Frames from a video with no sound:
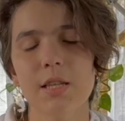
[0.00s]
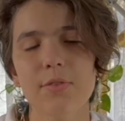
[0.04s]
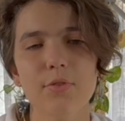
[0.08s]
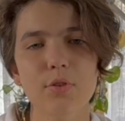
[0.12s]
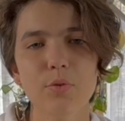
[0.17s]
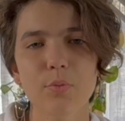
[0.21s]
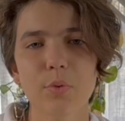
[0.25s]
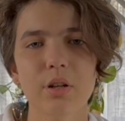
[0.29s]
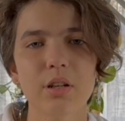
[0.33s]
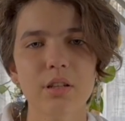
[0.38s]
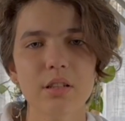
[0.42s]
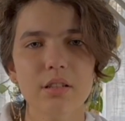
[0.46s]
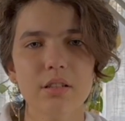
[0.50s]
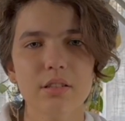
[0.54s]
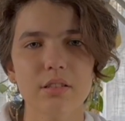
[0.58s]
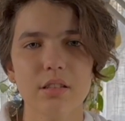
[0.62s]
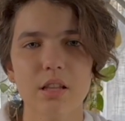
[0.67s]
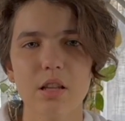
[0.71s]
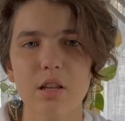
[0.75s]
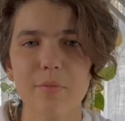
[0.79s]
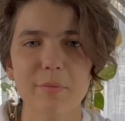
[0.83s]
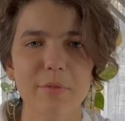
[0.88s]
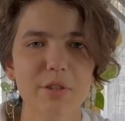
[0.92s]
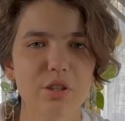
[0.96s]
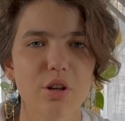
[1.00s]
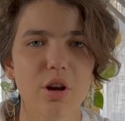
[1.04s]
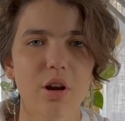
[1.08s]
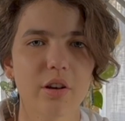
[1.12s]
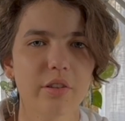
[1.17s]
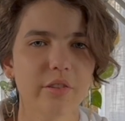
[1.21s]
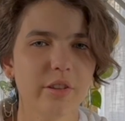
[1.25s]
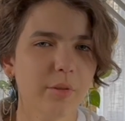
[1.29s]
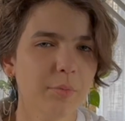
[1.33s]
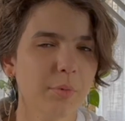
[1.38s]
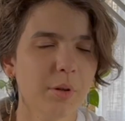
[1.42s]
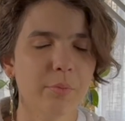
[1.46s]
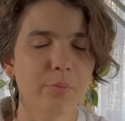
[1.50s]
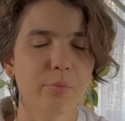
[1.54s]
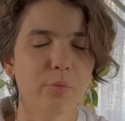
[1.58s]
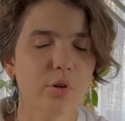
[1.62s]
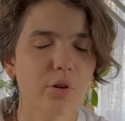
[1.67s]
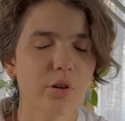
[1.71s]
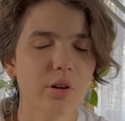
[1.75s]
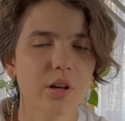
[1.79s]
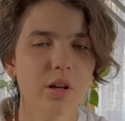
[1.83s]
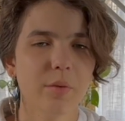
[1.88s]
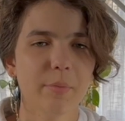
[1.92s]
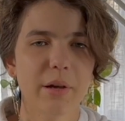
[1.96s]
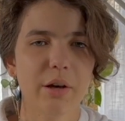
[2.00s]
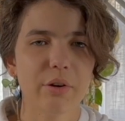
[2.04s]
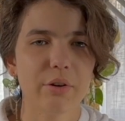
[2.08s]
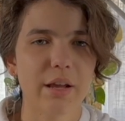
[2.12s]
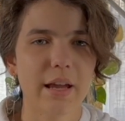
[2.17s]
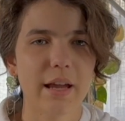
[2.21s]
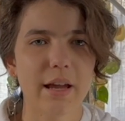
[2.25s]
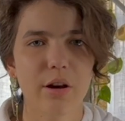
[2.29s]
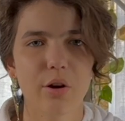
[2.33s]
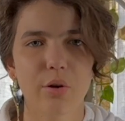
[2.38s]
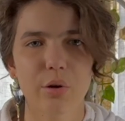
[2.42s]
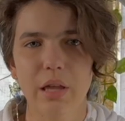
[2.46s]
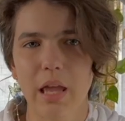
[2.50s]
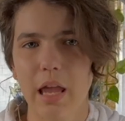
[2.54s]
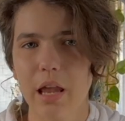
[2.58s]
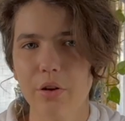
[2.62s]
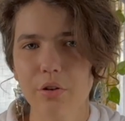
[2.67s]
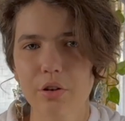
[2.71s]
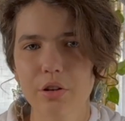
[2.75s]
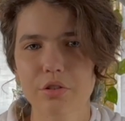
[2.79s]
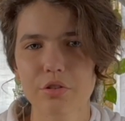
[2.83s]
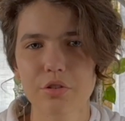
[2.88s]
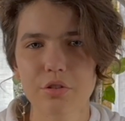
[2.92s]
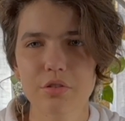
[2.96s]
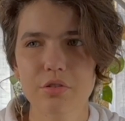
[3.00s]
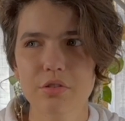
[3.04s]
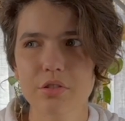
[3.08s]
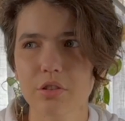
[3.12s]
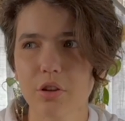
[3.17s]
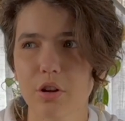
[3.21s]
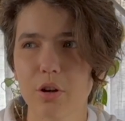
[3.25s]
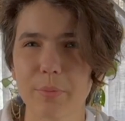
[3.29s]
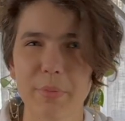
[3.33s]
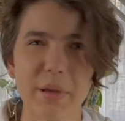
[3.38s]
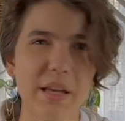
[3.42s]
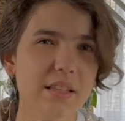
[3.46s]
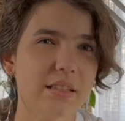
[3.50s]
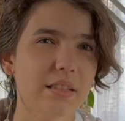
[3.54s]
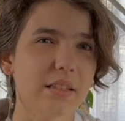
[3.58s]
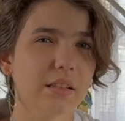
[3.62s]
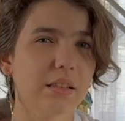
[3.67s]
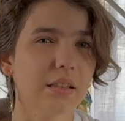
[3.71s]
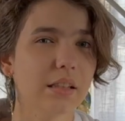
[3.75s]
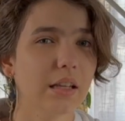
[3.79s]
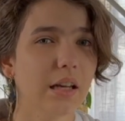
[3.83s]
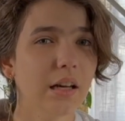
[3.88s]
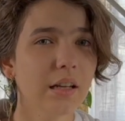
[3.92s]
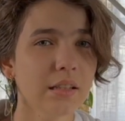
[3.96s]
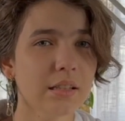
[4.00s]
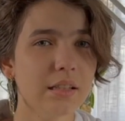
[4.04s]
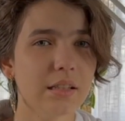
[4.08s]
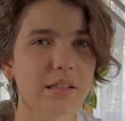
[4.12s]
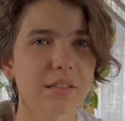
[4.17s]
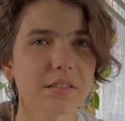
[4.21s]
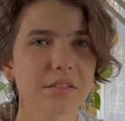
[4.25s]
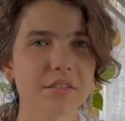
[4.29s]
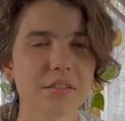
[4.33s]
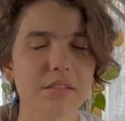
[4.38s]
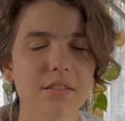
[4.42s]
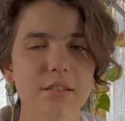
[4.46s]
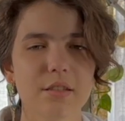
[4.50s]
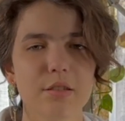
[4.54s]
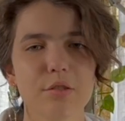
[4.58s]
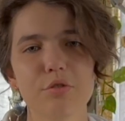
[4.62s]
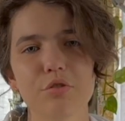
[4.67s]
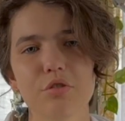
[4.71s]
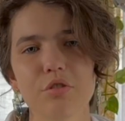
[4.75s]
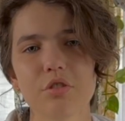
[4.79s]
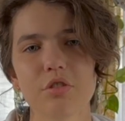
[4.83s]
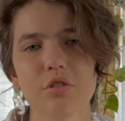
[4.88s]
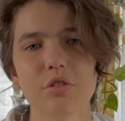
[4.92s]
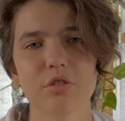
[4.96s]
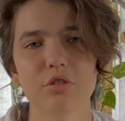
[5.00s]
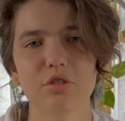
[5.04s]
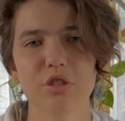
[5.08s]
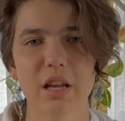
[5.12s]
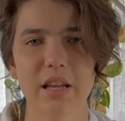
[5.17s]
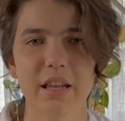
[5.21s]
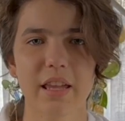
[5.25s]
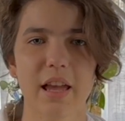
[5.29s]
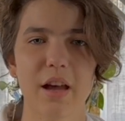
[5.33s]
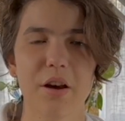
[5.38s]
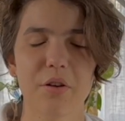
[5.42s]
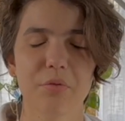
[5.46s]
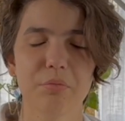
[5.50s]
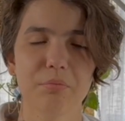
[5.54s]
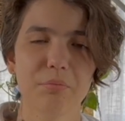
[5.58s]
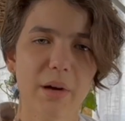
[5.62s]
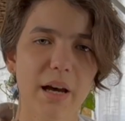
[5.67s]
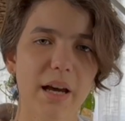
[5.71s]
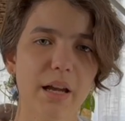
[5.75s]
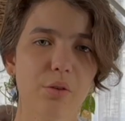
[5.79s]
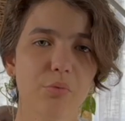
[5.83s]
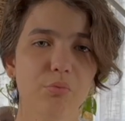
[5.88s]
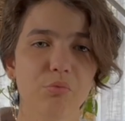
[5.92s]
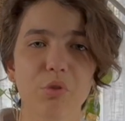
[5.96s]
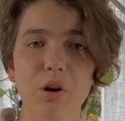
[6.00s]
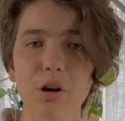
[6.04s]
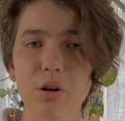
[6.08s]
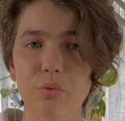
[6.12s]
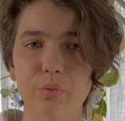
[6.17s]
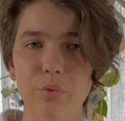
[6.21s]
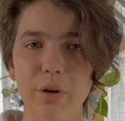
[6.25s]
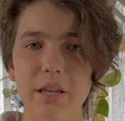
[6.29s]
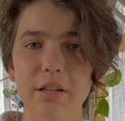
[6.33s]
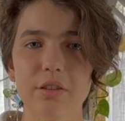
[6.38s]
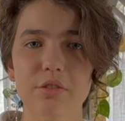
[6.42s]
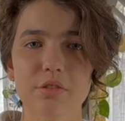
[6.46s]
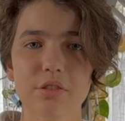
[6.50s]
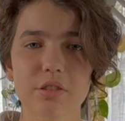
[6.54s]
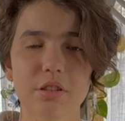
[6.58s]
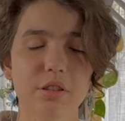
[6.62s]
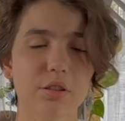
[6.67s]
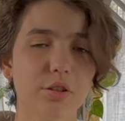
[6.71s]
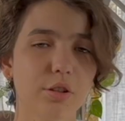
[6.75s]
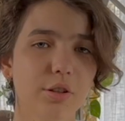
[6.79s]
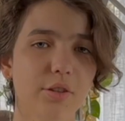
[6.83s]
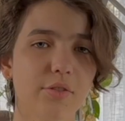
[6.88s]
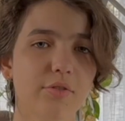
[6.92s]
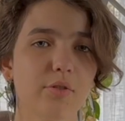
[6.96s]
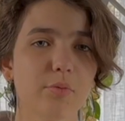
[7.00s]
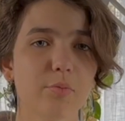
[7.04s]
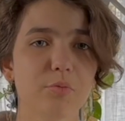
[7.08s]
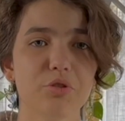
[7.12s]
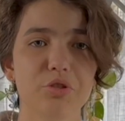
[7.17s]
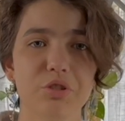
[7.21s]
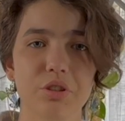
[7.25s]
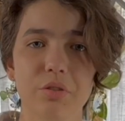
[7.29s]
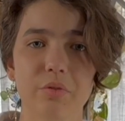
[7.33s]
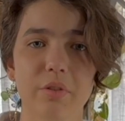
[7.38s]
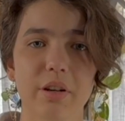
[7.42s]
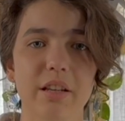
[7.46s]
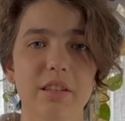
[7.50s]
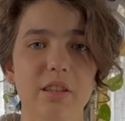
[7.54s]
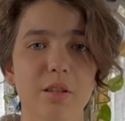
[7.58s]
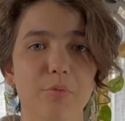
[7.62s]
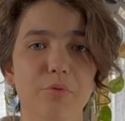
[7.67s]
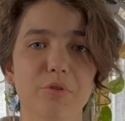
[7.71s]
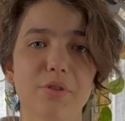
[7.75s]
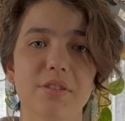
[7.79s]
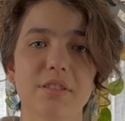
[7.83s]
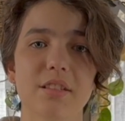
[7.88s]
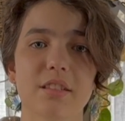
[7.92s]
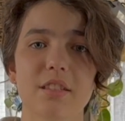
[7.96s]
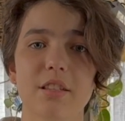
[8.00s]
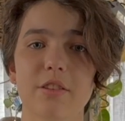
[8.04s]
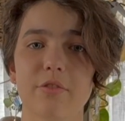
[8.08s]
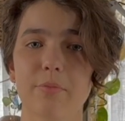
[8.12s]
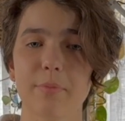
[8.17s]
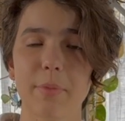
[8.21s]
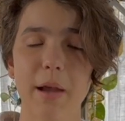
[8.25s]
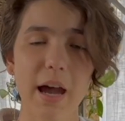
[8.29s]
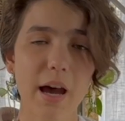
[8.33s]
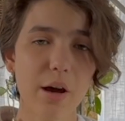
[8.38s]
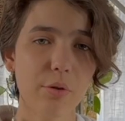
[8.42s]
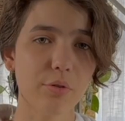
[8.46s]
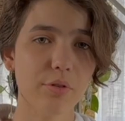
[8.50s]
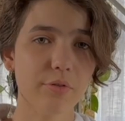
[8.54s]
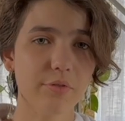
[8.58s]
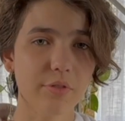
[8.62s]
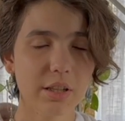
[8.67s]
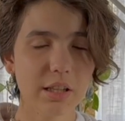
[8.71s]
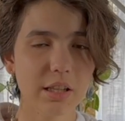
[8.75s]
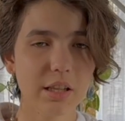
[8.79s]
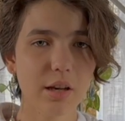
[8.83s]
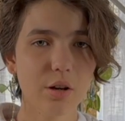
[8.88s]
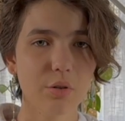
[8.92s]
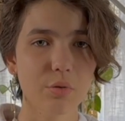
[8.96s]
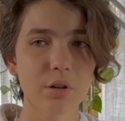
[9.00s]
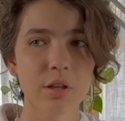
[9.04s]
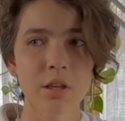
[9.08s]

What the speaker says: If you want to hear me talk a little bit more about how characters are basically onions, you should check out my What Writers Can Learn from She-Ra and the Princess of Power video,